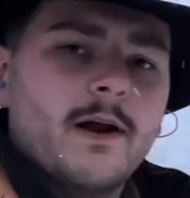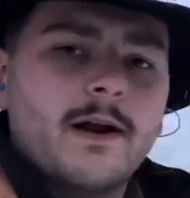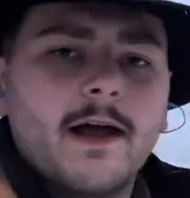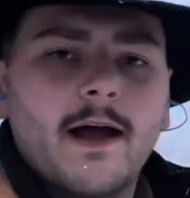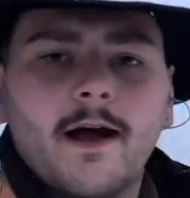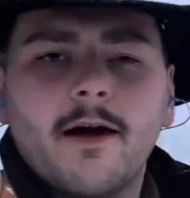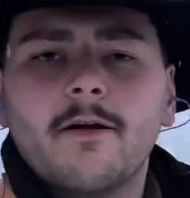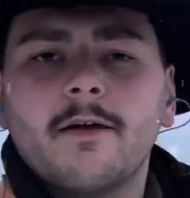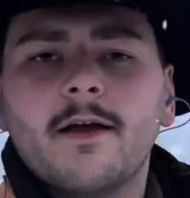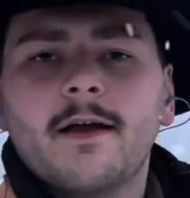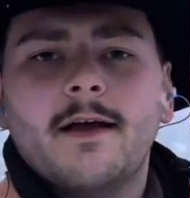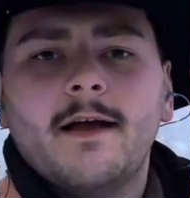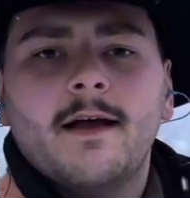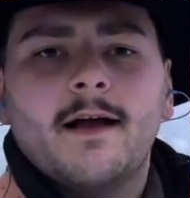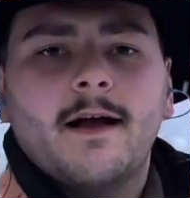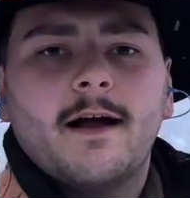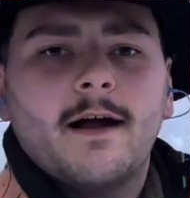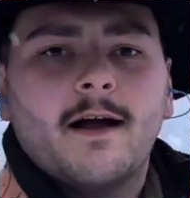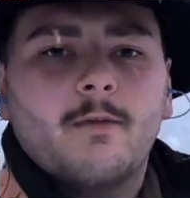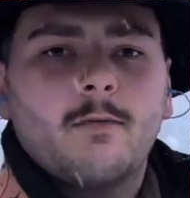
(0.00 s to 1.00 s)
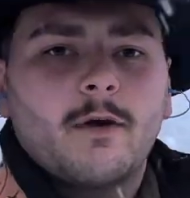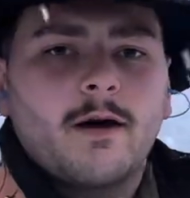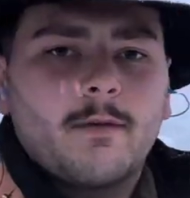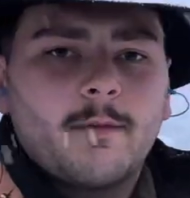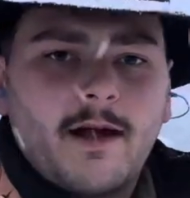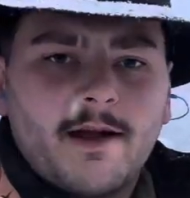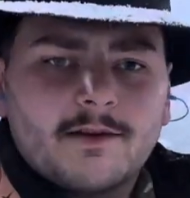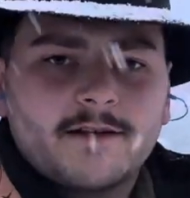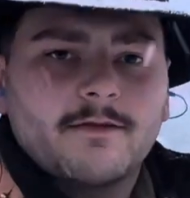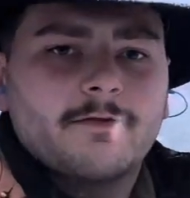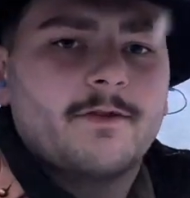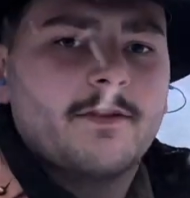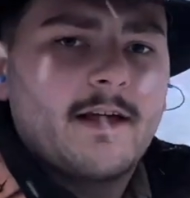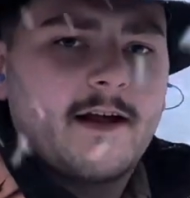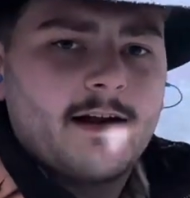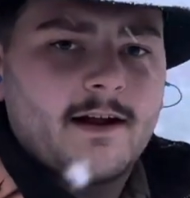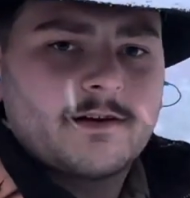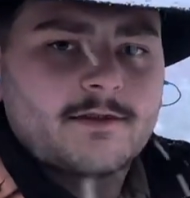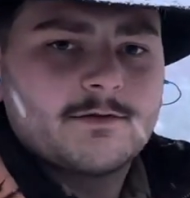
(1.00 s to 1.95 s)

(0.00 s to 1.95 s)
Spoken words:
down when I'm asking for that next